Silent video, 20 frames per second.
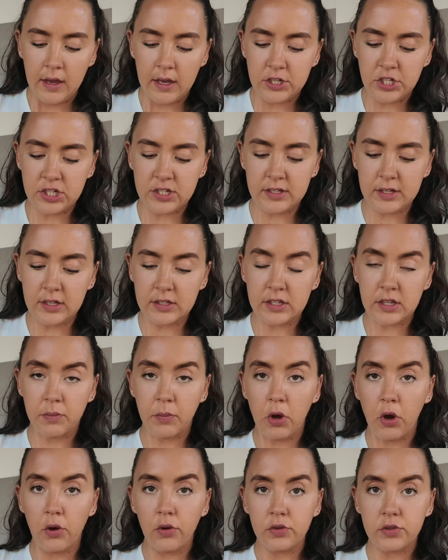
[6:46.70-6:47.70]
just does the
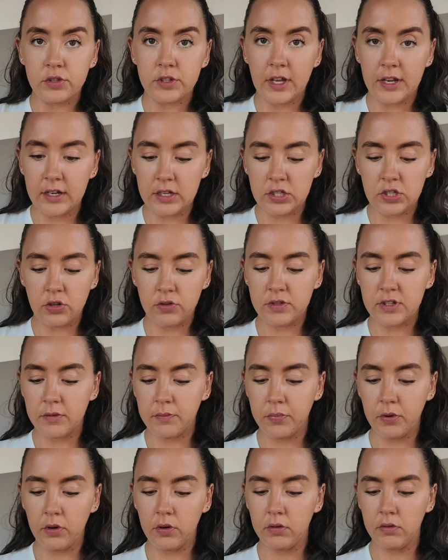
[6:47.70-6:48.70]
most, and it's so
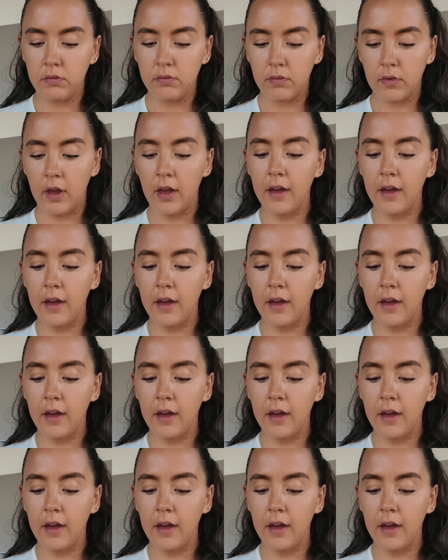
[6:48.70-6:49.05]
simple.